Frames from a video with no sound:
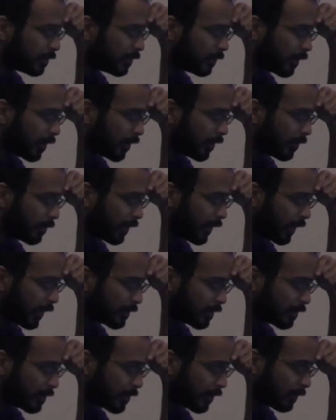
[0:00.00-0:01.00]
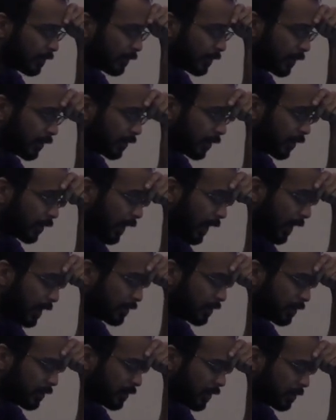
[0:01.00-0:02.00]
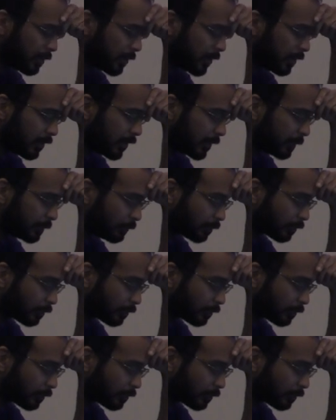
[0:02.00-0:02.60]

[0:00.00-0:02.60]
Um, it adds itself or adds the adjustment to it.